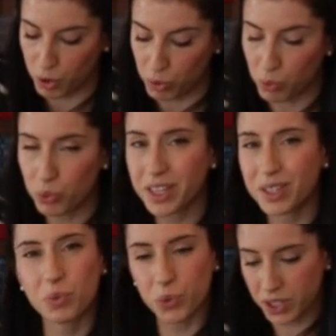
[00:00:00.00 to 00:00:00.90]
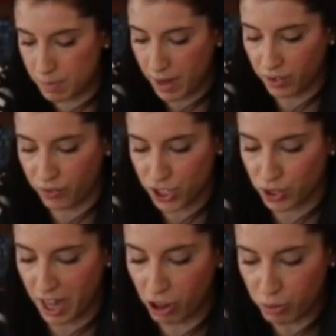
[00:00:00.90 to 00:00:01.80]
with really, really
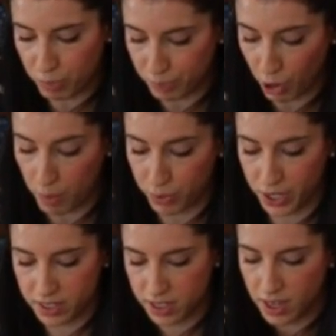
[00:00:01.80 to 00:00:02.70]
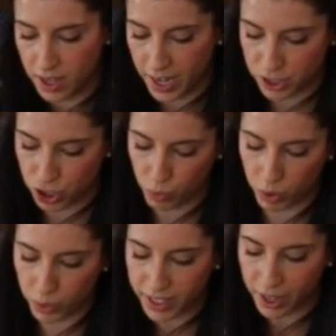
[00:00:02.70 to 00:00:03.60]
beneficial health properties. And so
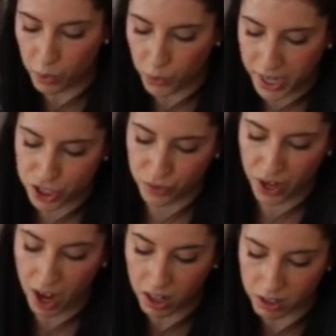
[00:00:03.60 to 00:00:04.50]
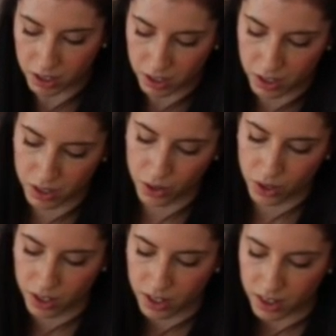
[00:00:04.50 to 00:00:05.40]
when we get a range of color,
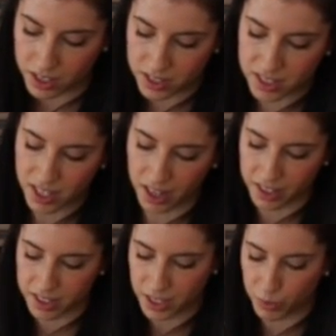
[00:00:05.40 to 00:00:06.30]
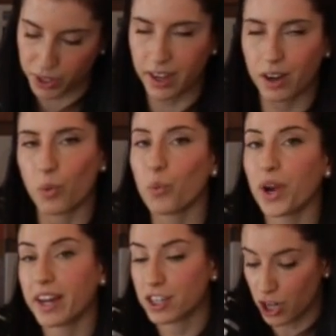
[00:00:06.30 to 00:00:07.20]
this is telling us that we're getting a
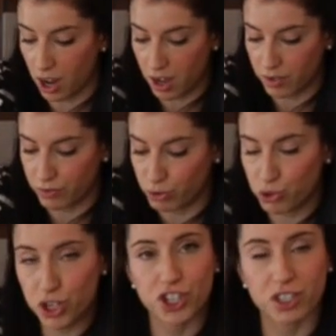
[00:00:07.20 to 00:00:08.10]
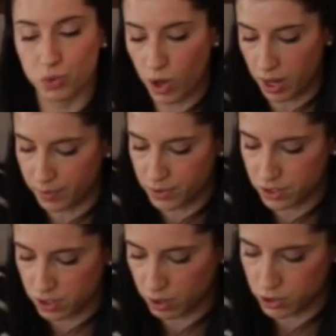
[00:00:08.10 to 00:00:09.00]
range of nutrition as well.
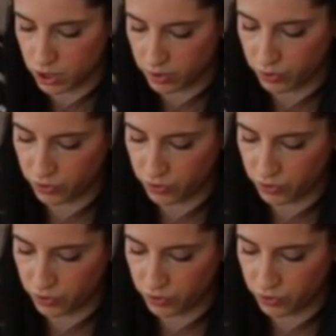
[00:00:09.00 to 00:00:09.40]
So I'm just gonna